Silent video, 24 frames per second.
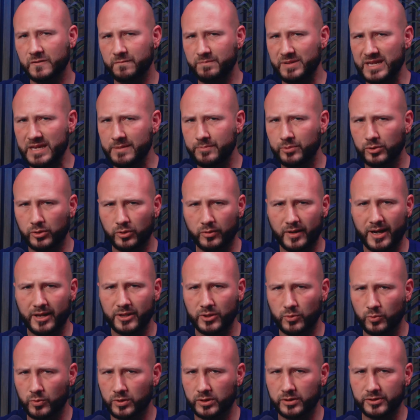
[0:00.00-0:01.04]
of people
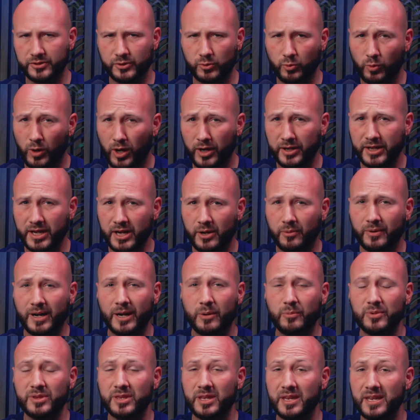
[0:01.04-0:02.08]
around the world are walking
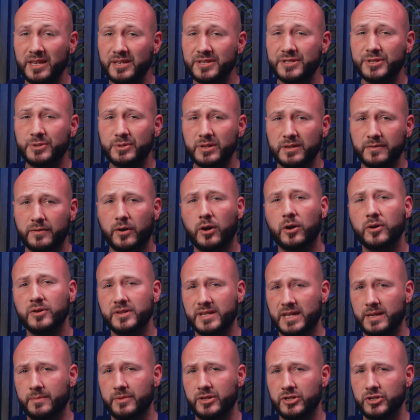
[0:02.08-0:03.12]
around with a history of
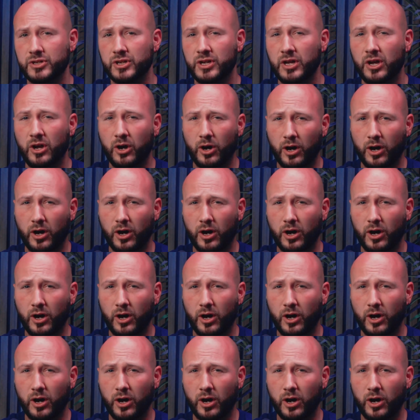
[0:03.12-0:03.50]
heart damage,